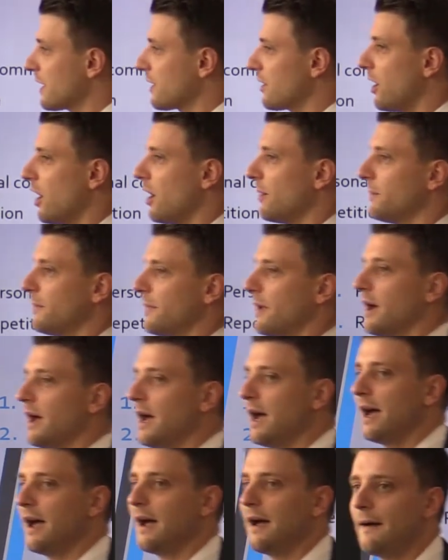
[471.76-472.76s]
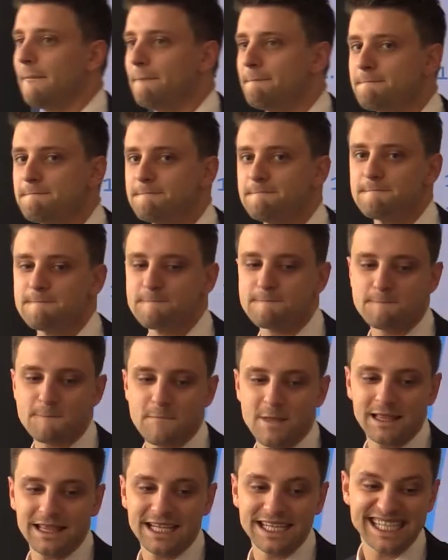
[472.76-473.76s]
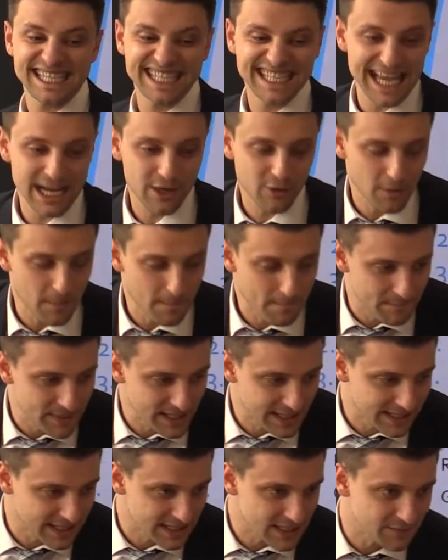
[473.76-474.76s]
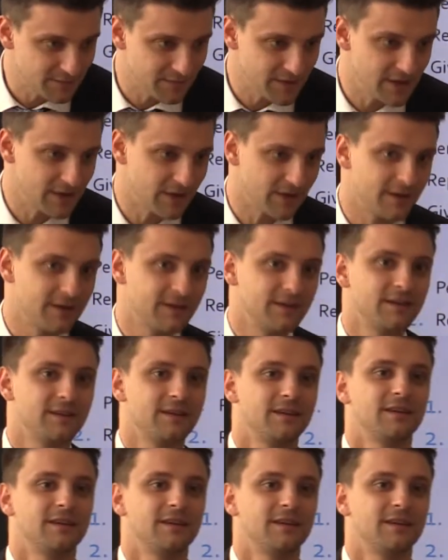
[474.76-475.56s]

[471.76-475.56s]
overcome the second biggest fear